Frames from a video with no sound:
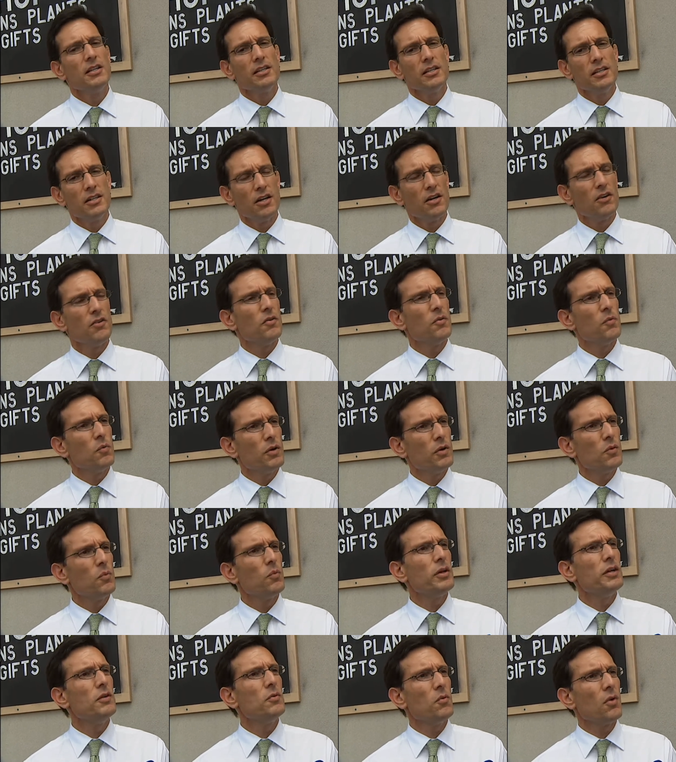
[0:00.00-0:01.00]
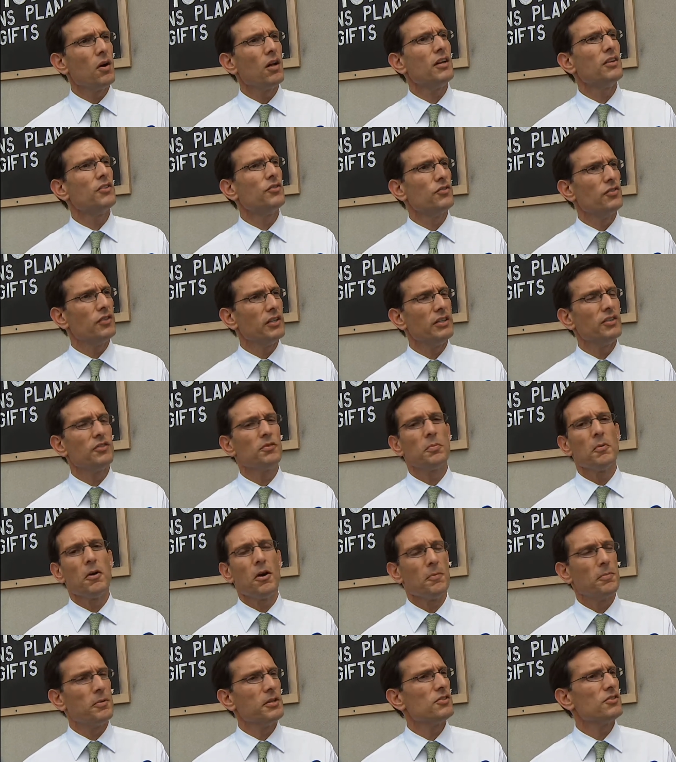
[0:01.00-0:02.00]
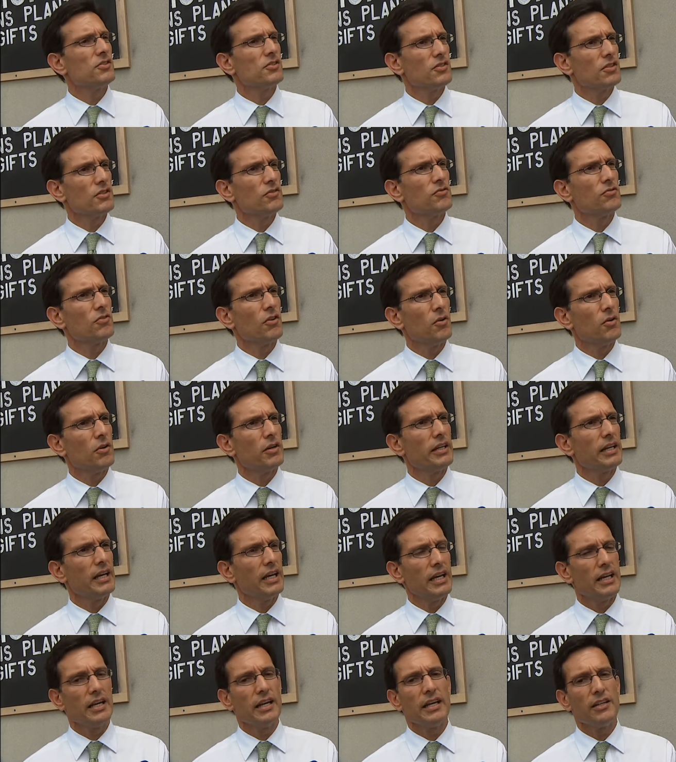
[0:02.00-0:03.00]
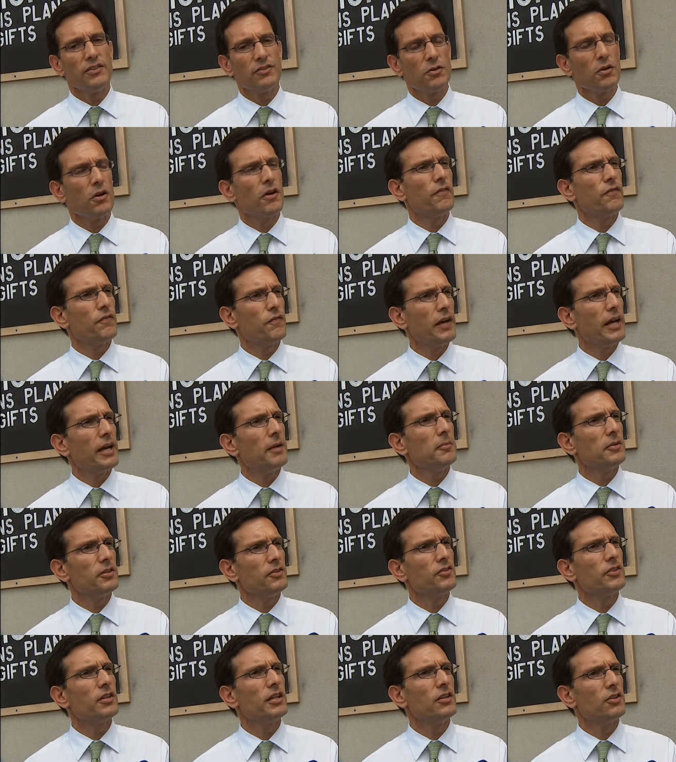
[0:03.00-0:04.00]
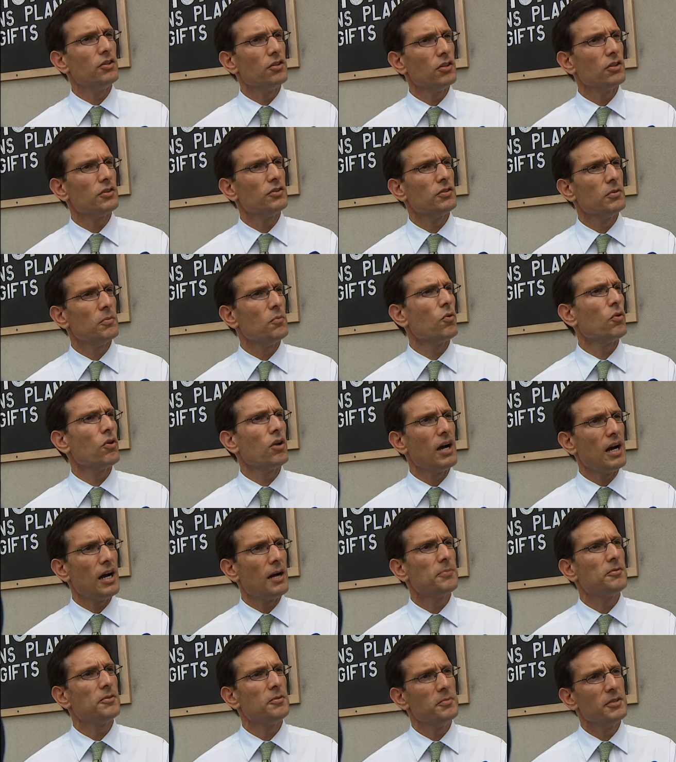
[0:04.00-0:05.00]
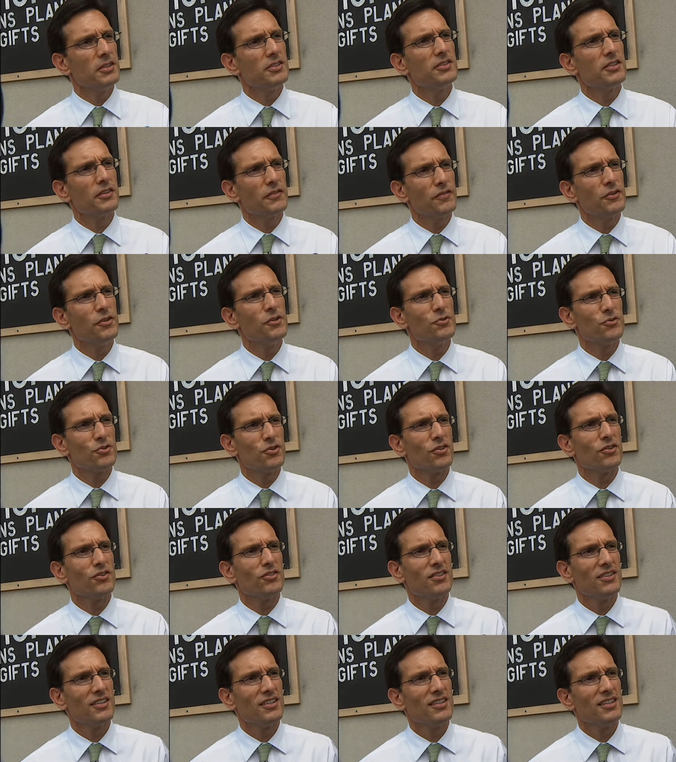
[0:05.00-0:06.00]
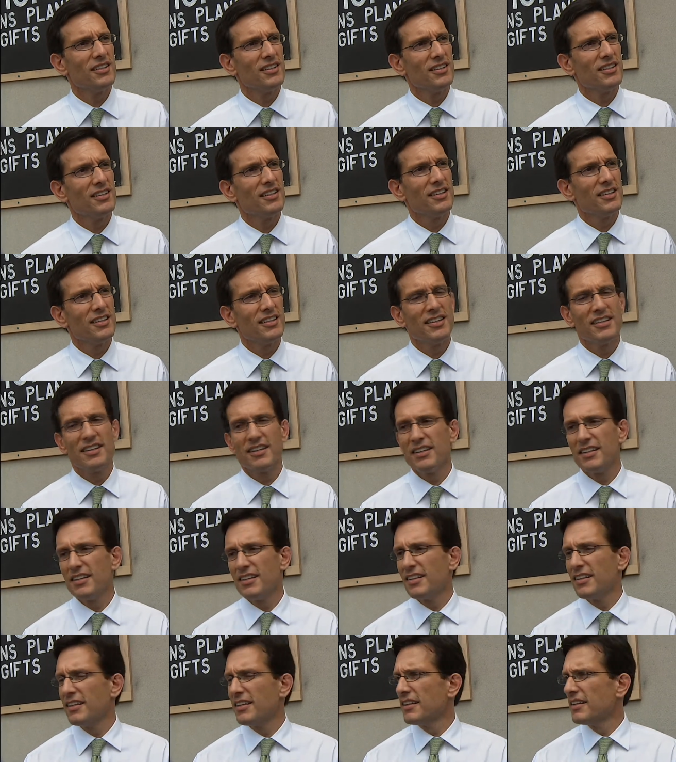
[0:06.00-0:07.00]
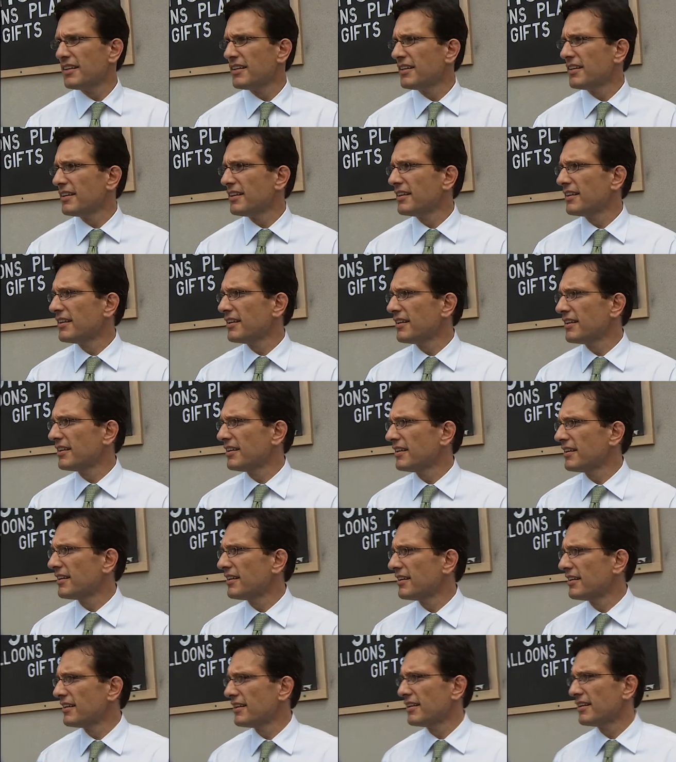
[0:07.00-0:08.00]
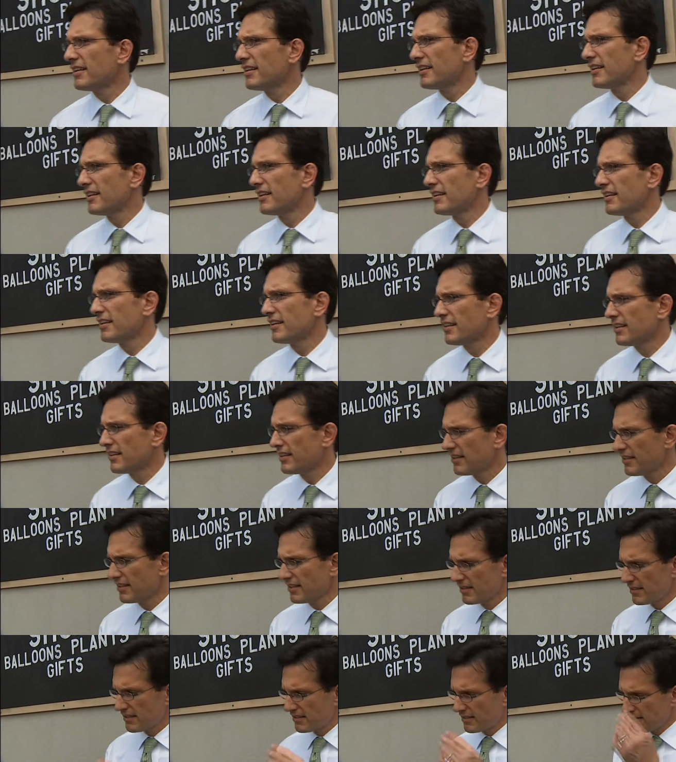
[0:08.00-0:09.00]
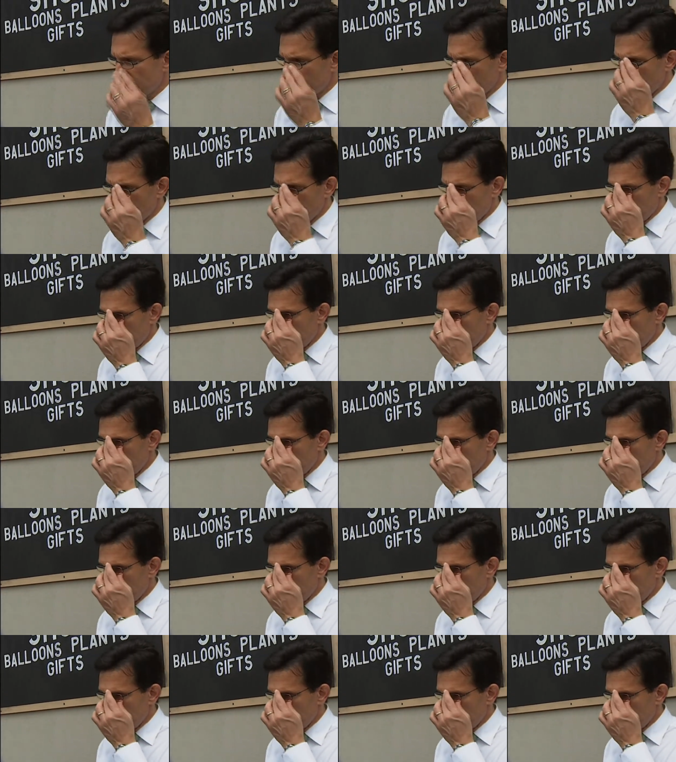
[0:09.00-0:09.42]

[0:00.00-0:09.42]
You know, we, we want to see small businesses grow again and so our families can look to more optimistic future. Congressman, question, yeah, I'm sorry, there's, there's a Senate bill. Oh, you don't.